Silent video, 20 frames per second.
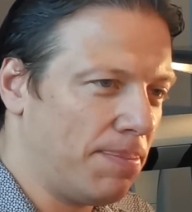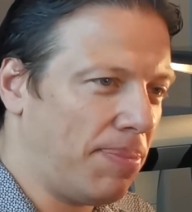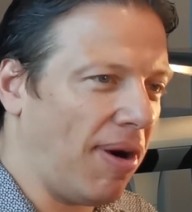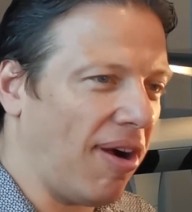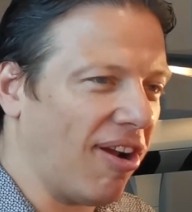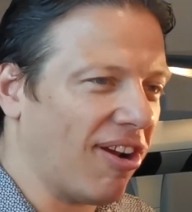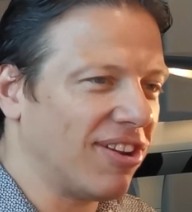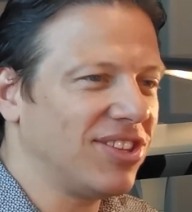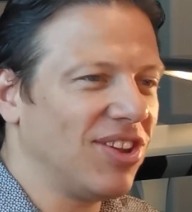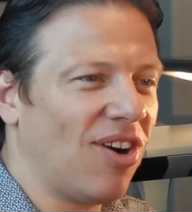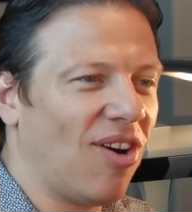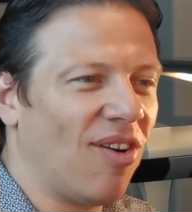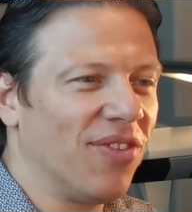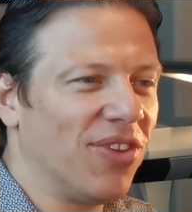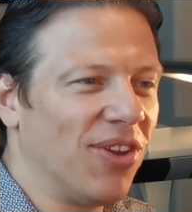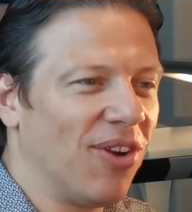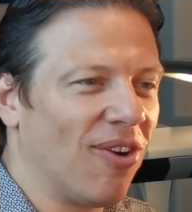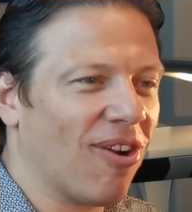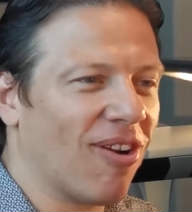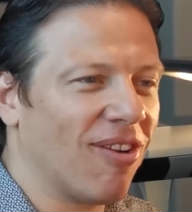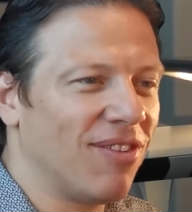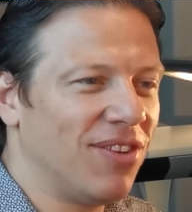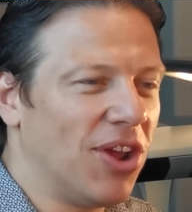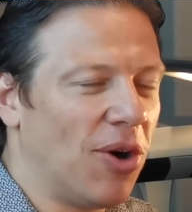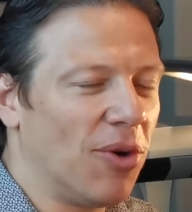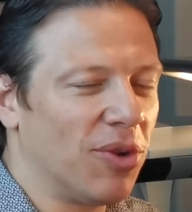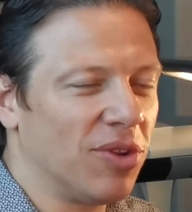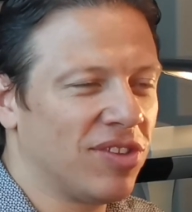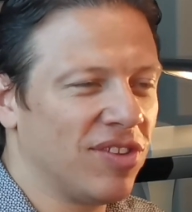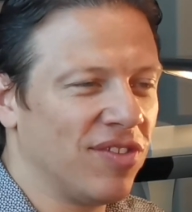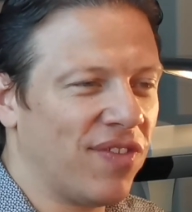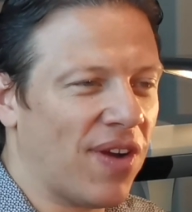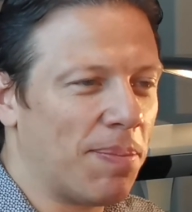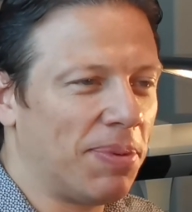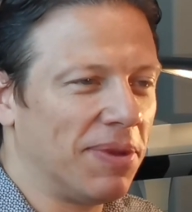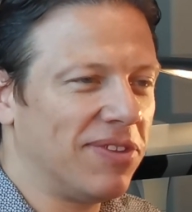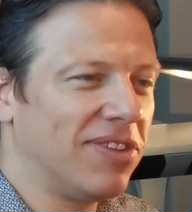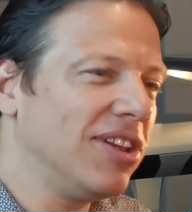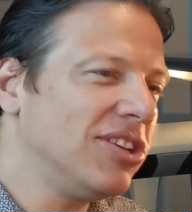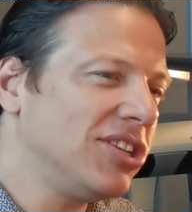part of your notice of
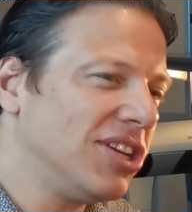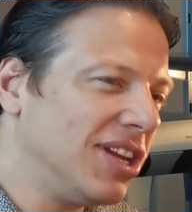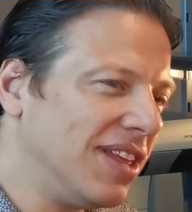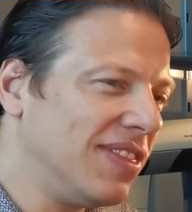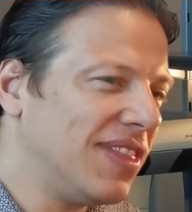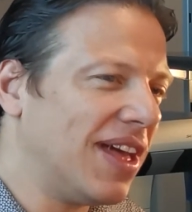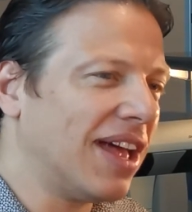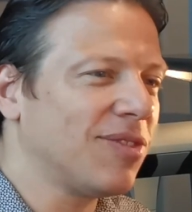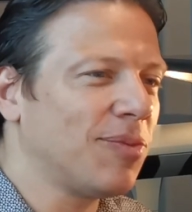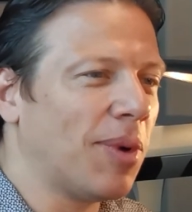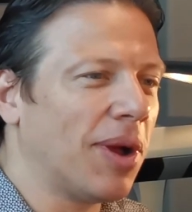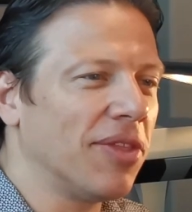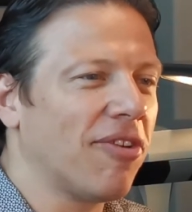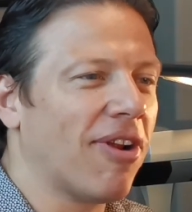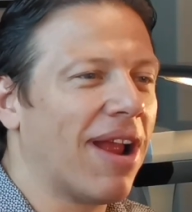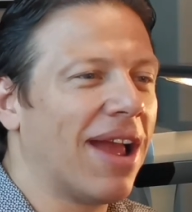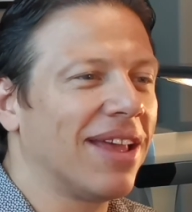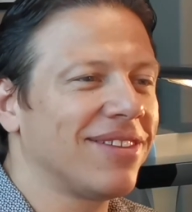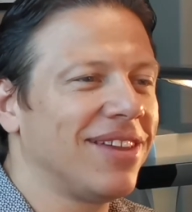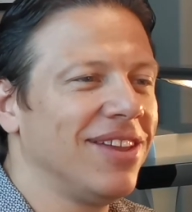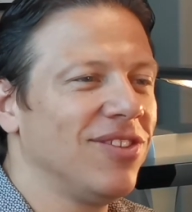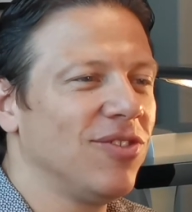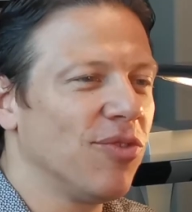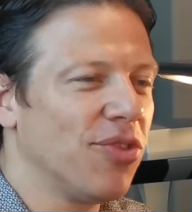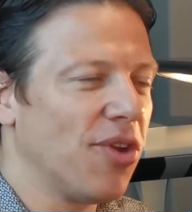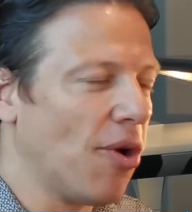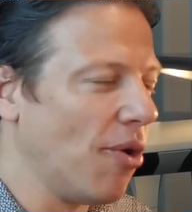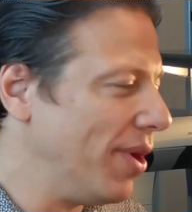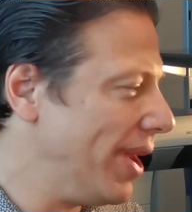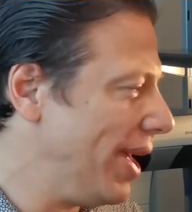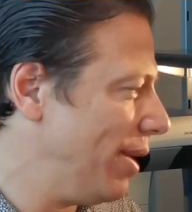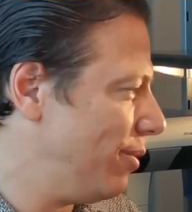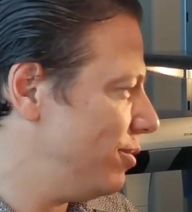opposition, and that's why they're asking to throw it